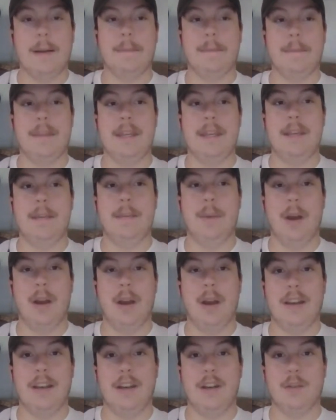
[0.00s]
the
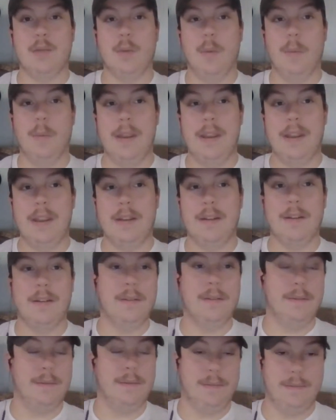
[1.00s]
Buccaneers will be
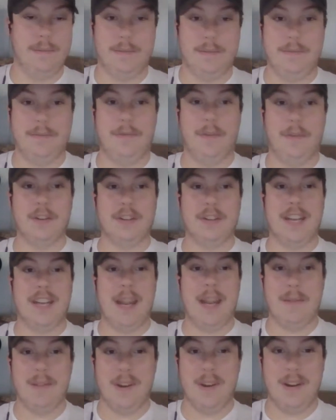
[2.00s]
first
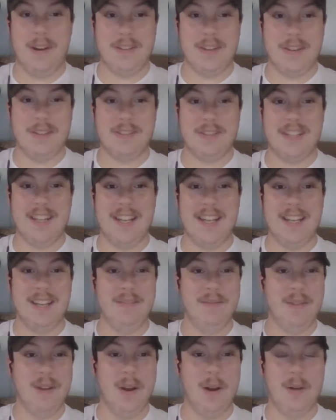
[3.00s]
game in Raymond James
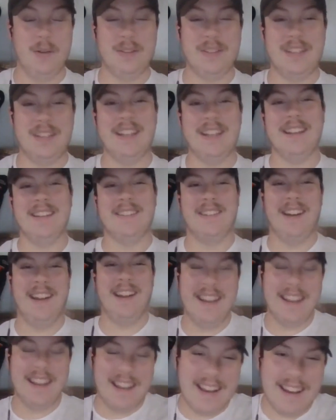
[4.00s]
Stadium hosting,
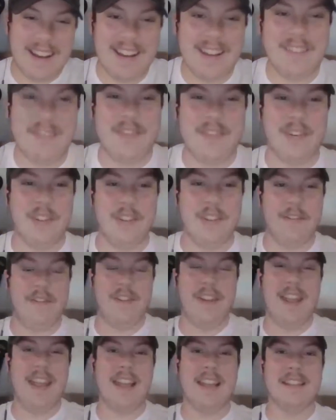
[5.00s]
right? For the
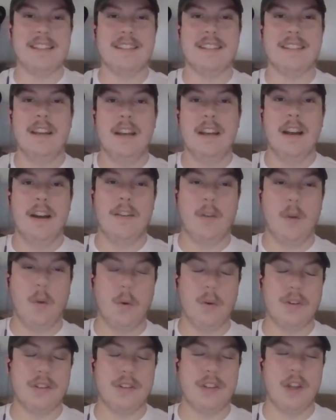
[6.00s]
fans, of
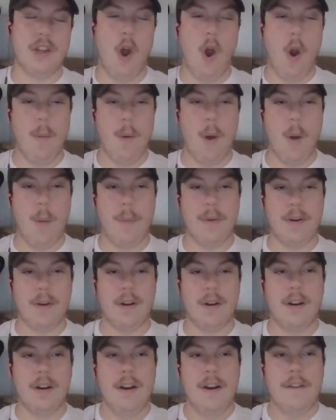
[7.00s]
course, the home
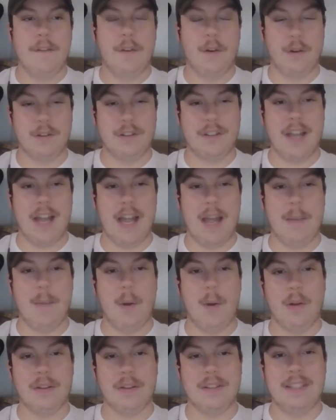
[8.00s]
opener, first time
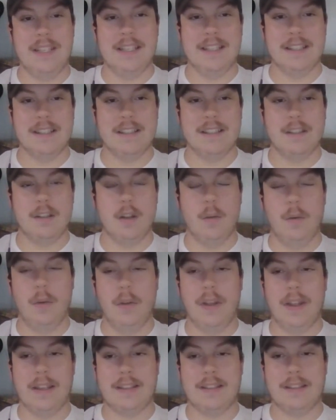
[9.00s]
all season. So
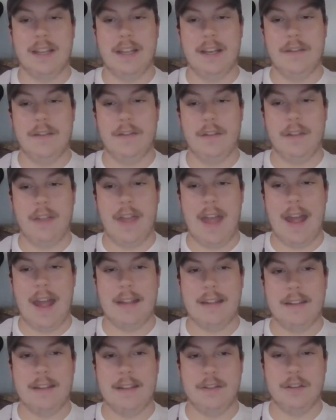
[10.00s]
really excited for
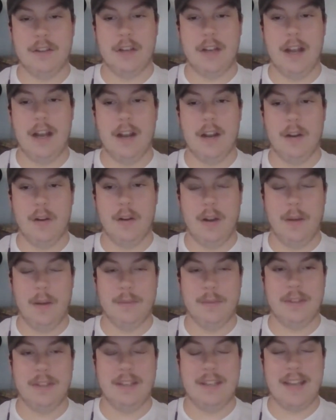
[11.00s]
that as Chicago
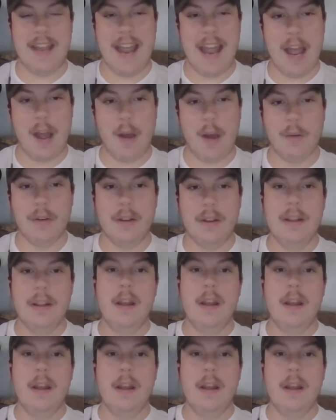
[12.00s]
comes to town.